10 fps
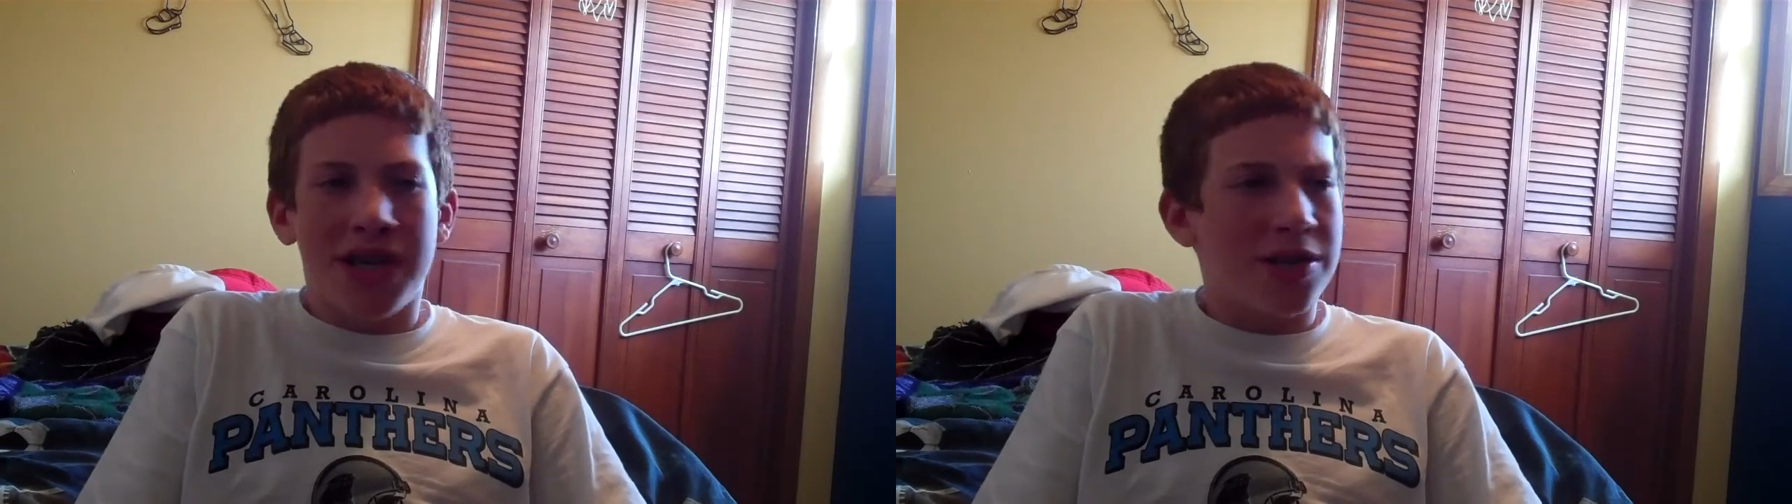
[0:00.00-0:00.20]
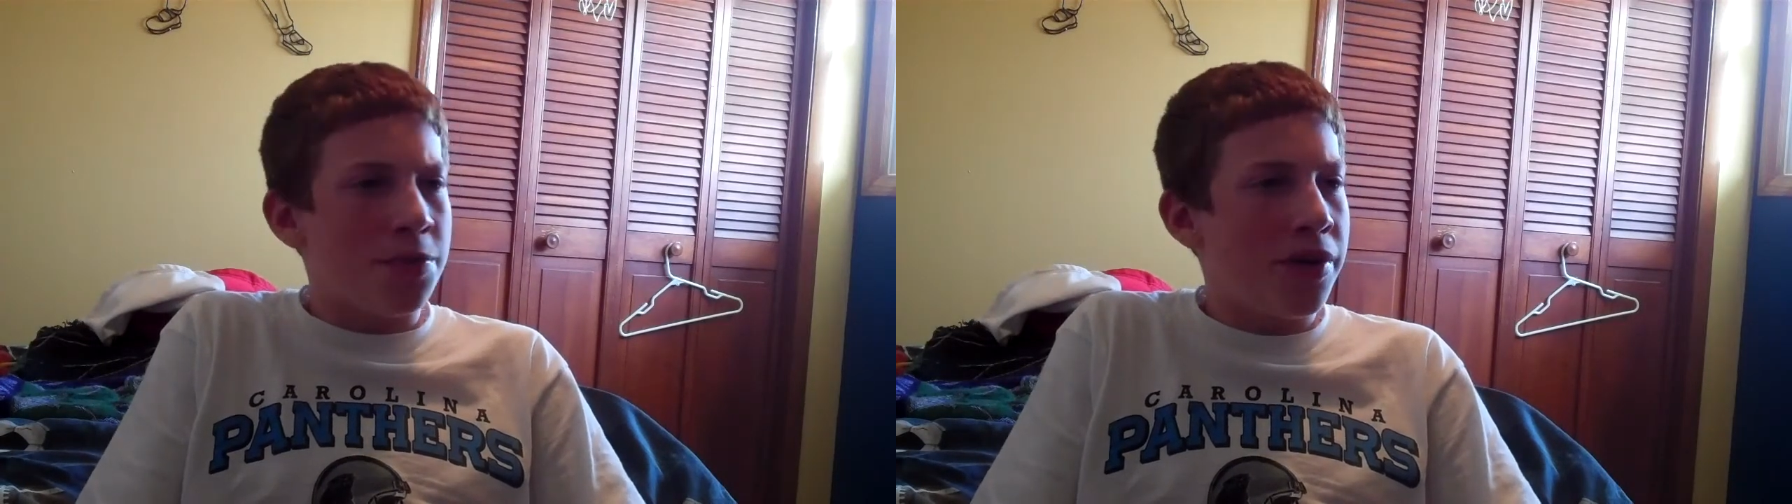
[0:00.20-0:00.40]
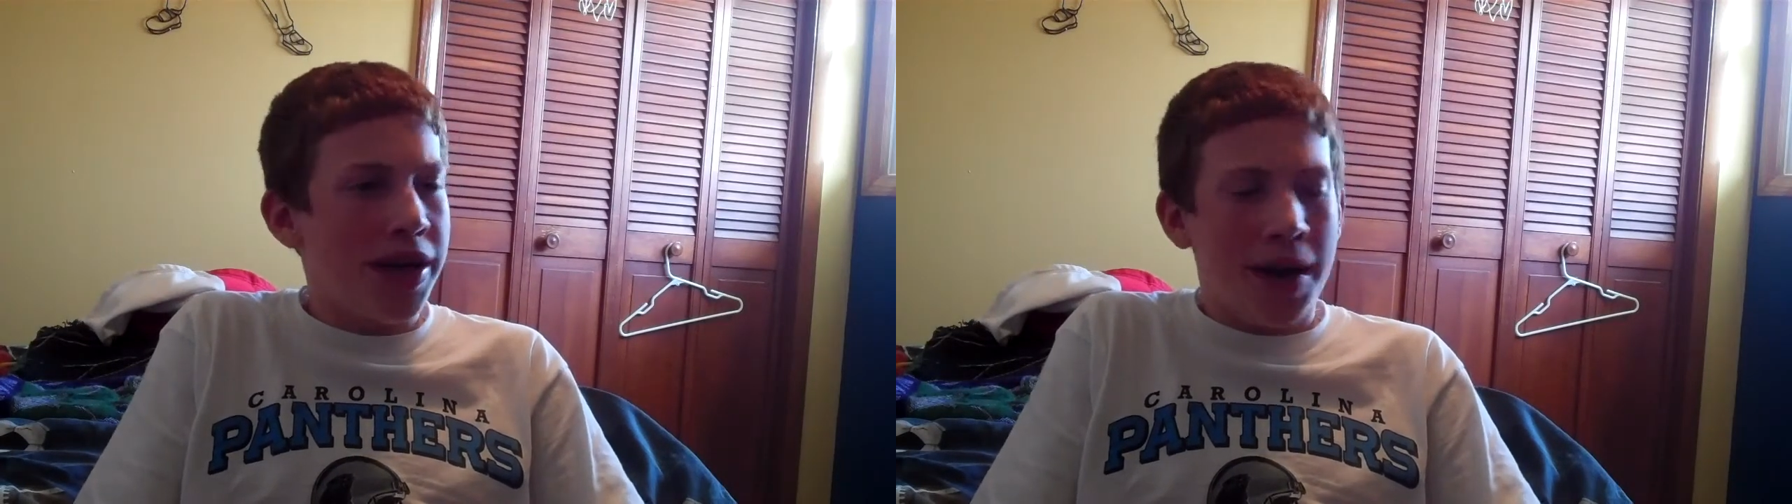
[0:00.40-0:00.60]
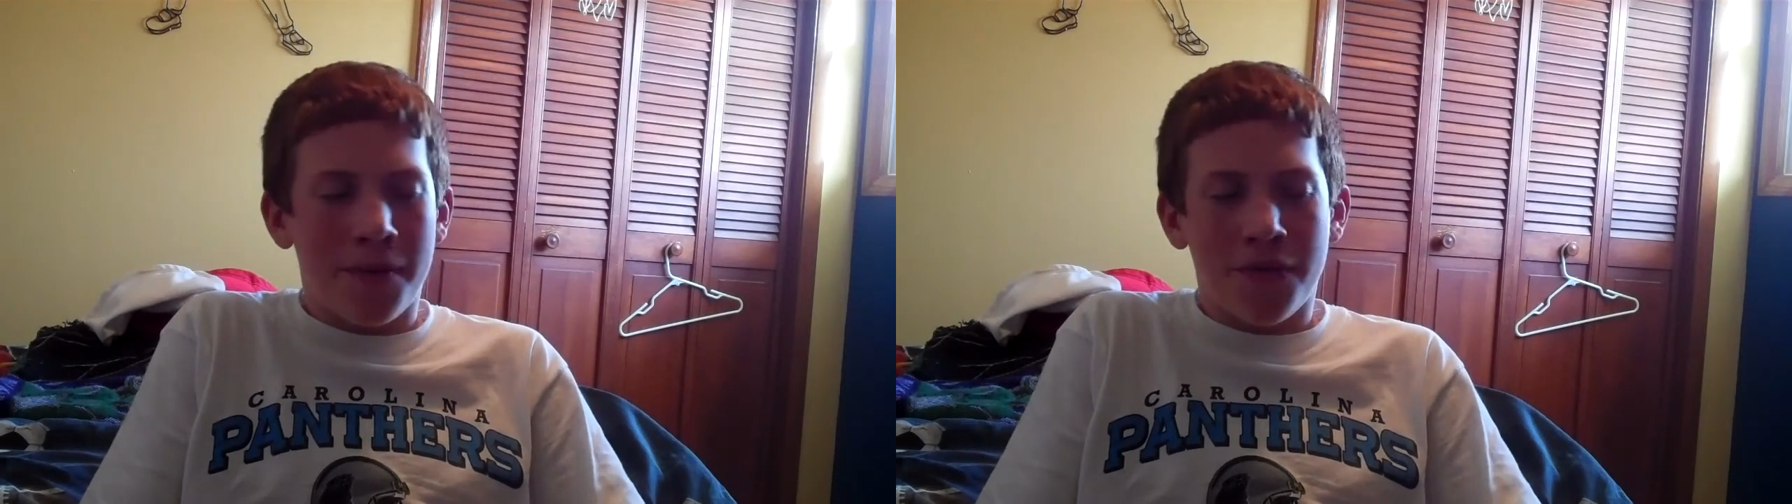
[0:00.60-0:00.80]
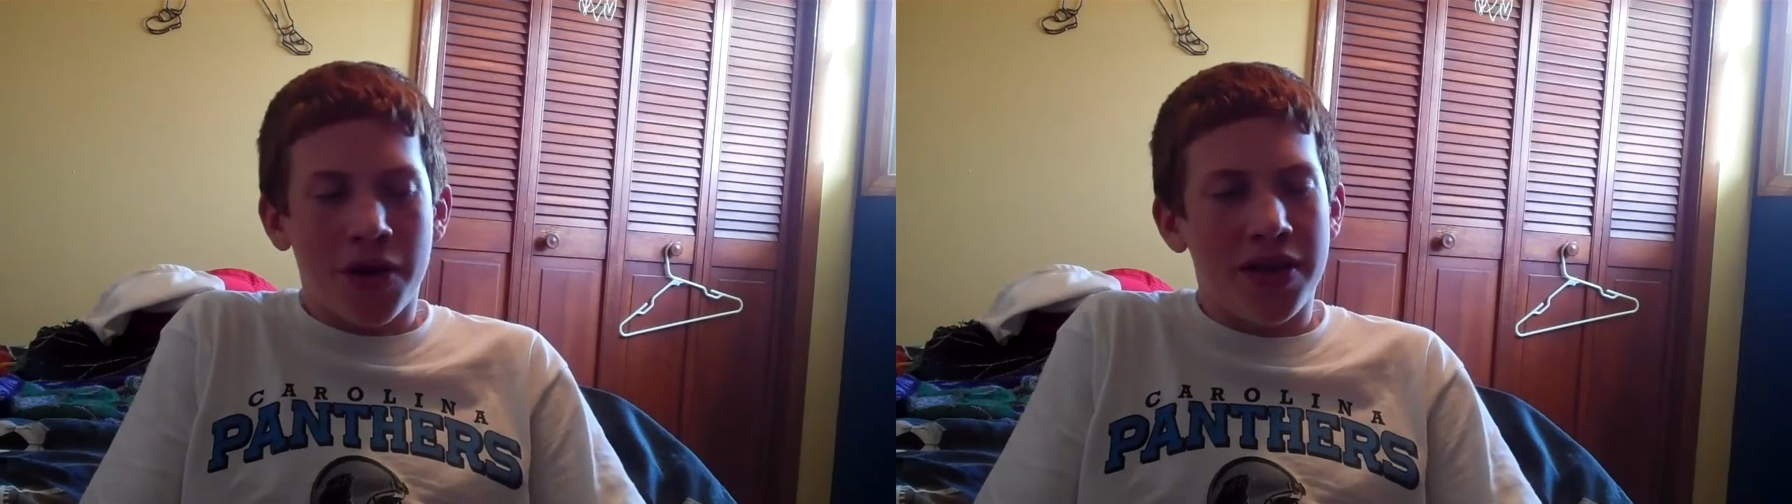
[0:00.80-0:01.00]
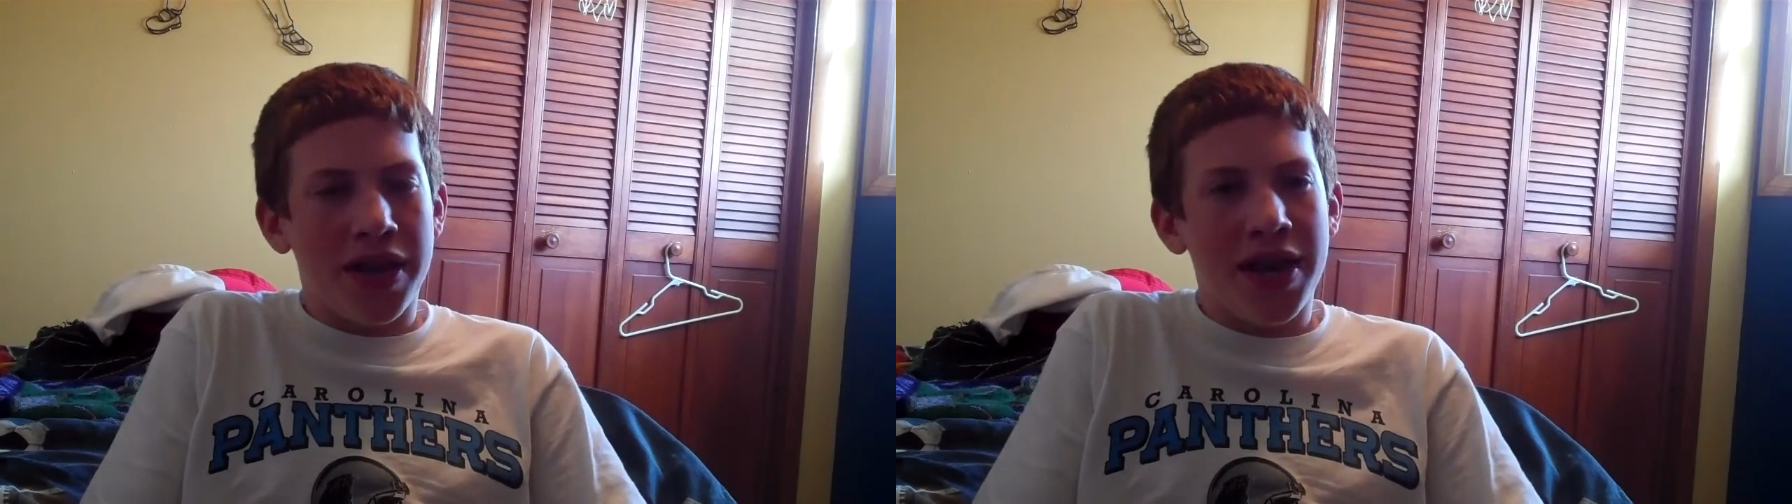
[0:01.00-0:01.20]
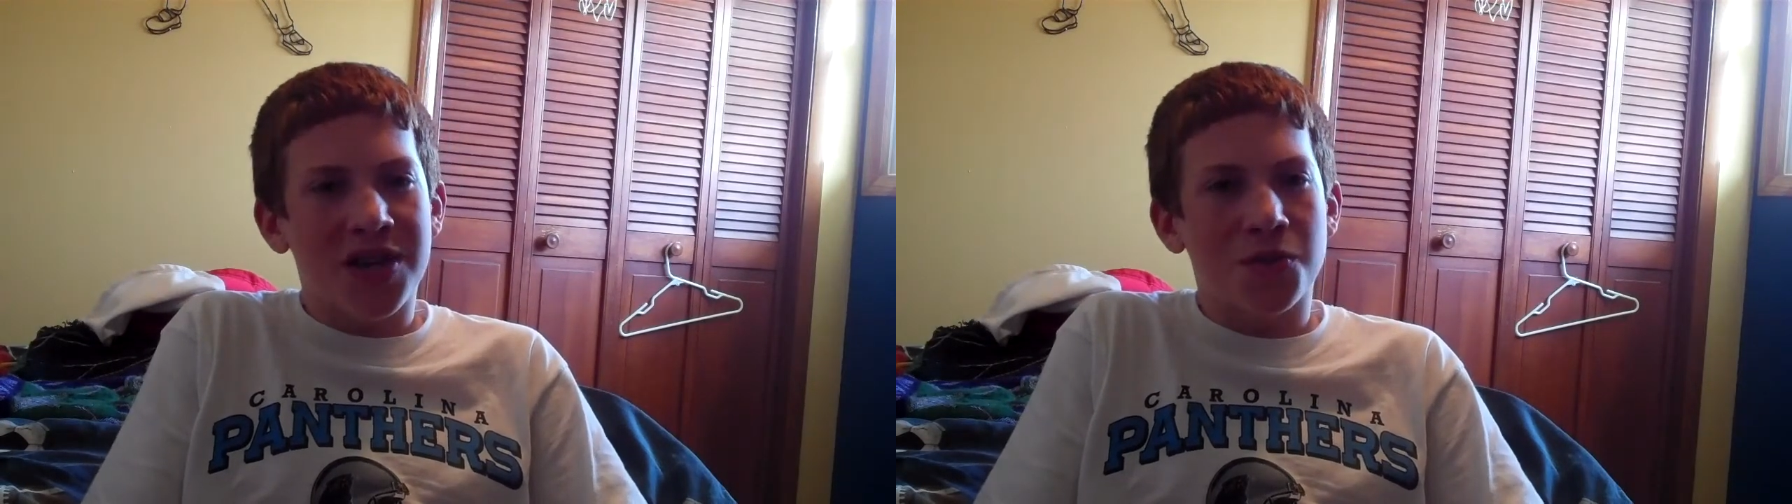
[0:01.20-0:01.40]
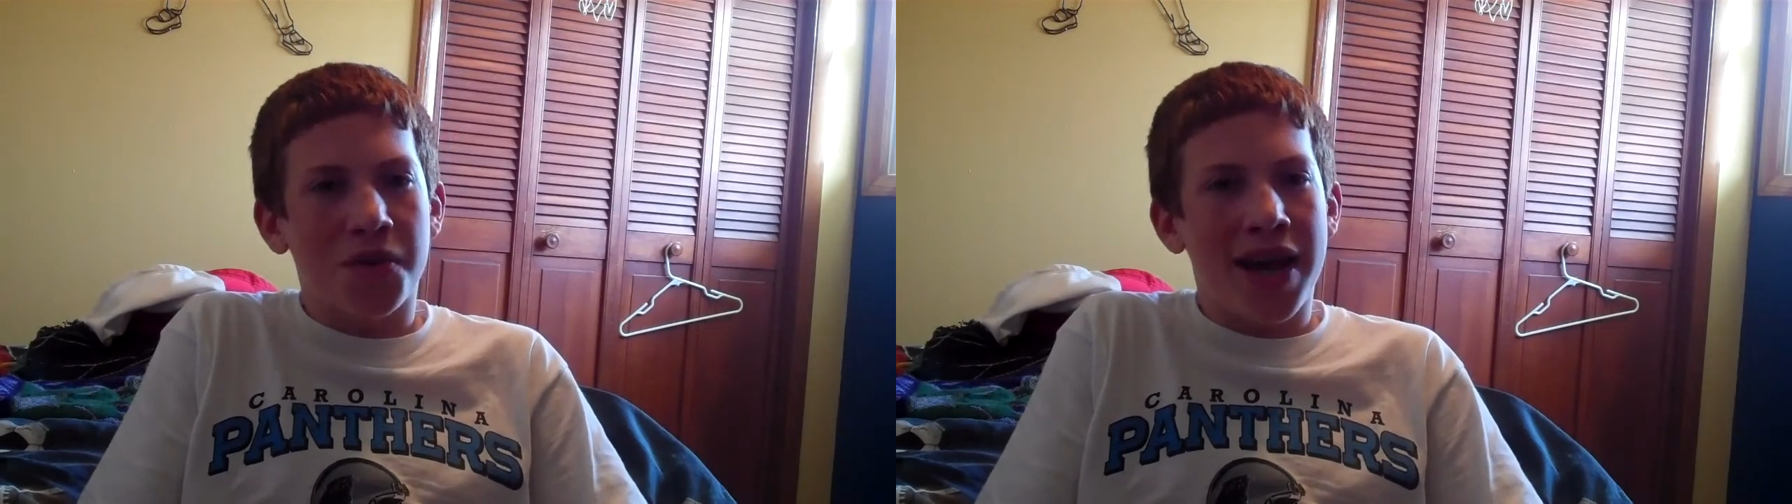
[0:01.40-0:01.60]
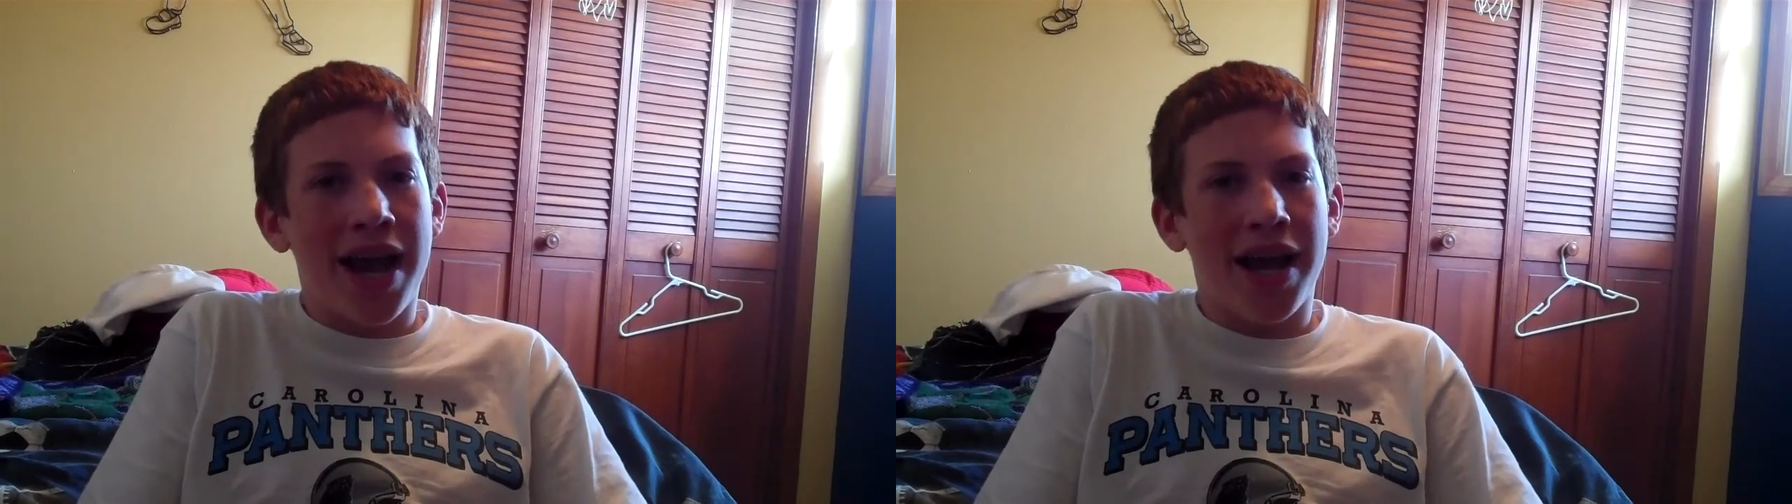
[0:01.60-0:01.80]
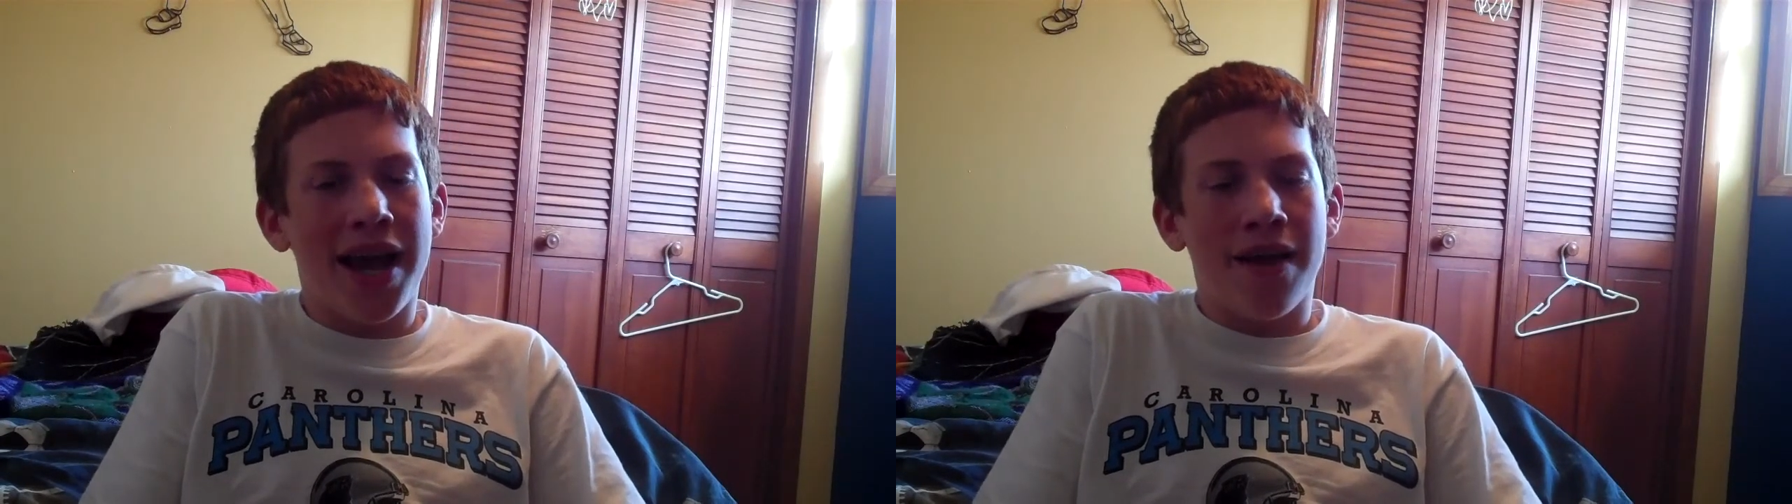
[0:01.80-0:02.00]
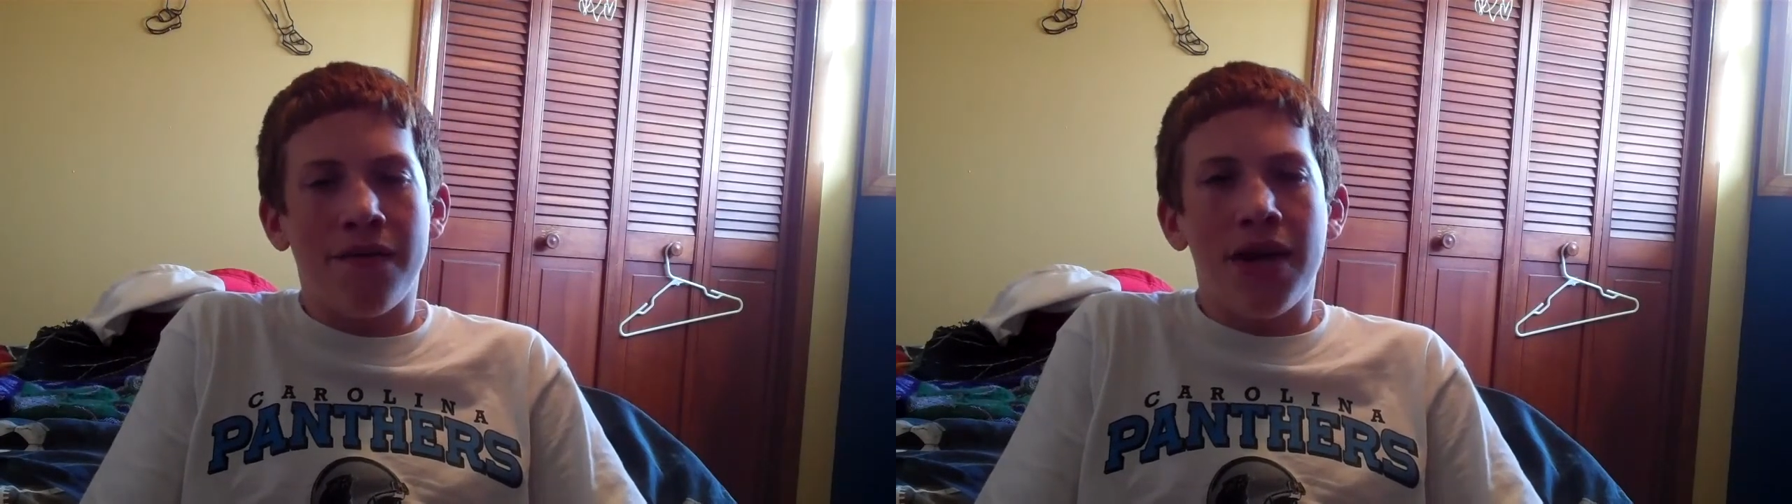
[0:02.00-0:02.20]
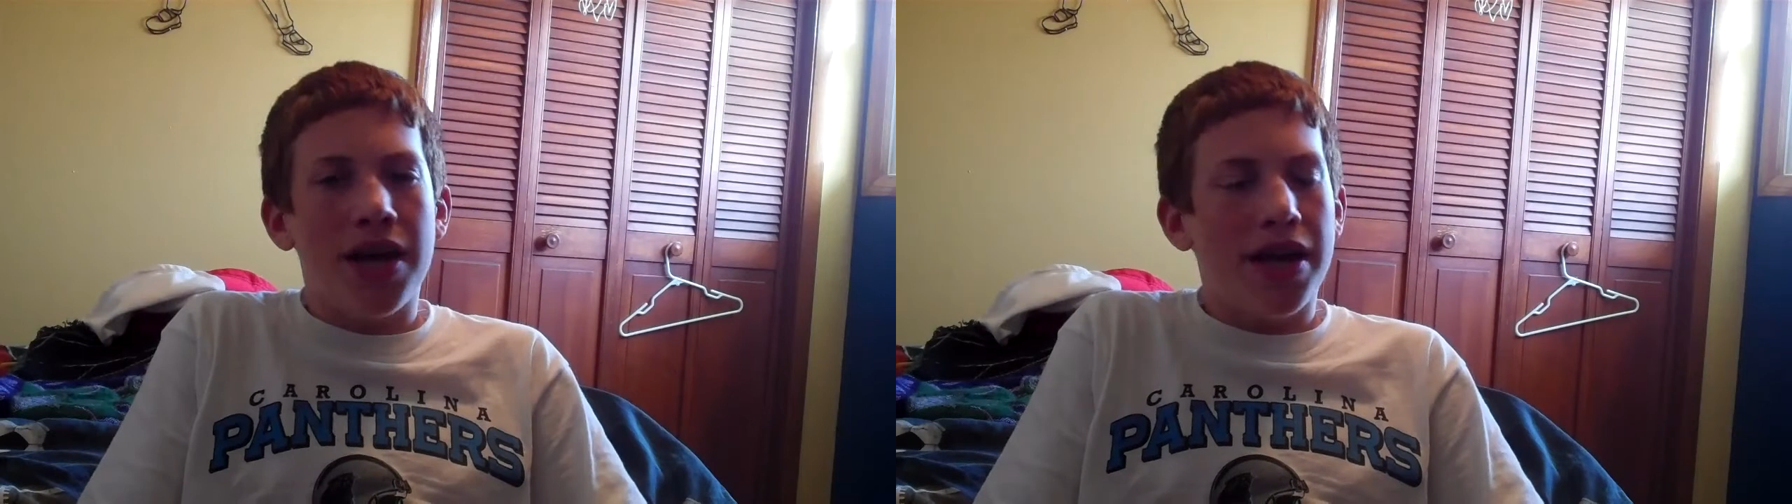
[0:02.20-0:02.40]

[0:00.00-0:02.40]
That's what I'm afraid the Knicks would not have.